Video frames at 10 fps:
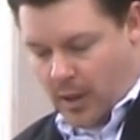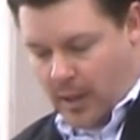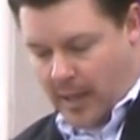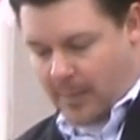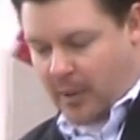
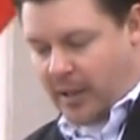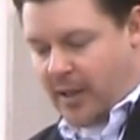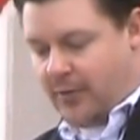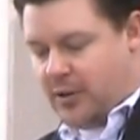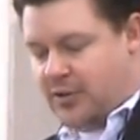And I'm going to
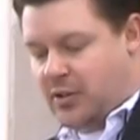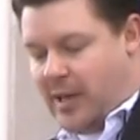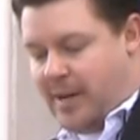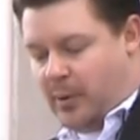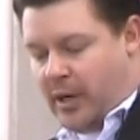give a
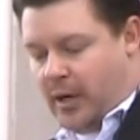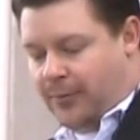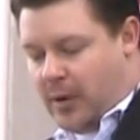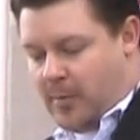disclaimer here for